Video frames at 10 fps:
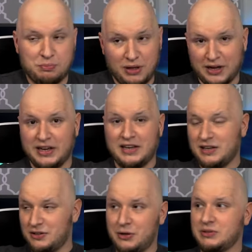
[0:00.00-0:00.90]
plug it in
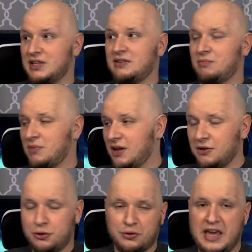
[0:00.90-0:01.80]
and use it and
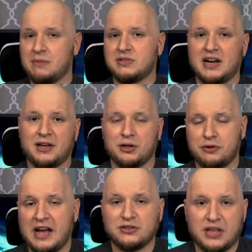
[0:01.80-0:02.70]
your game's not gonna
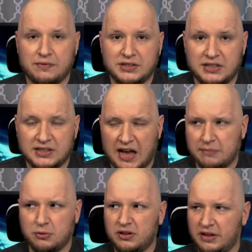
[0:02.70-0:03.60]
crash 17
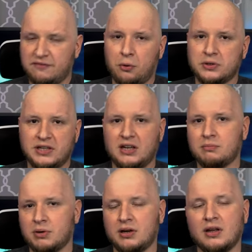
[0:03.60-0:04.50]
times, only like
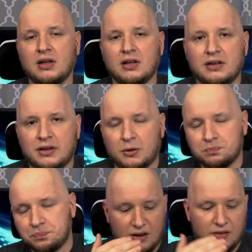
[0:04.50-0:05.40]
14, but you know,
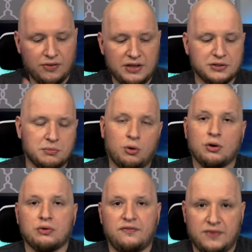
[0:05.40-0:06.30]
these are
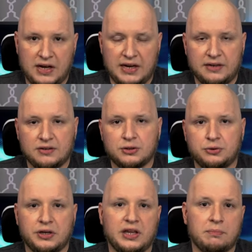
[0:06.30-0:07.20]
more refined, so
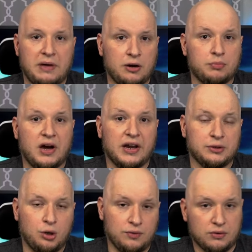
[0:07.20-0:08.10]
you're getting a better
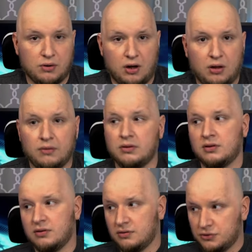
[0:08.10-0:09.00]
product overall
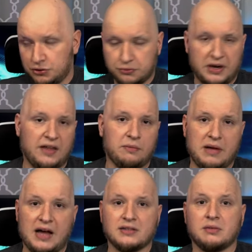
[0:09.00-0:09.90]
straight out of the
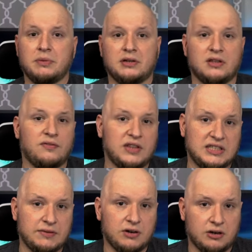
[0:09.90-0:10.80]
box compared to the
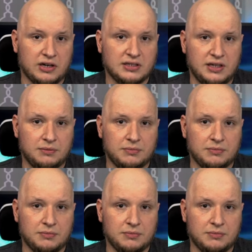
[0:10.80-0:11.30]
5700 XT.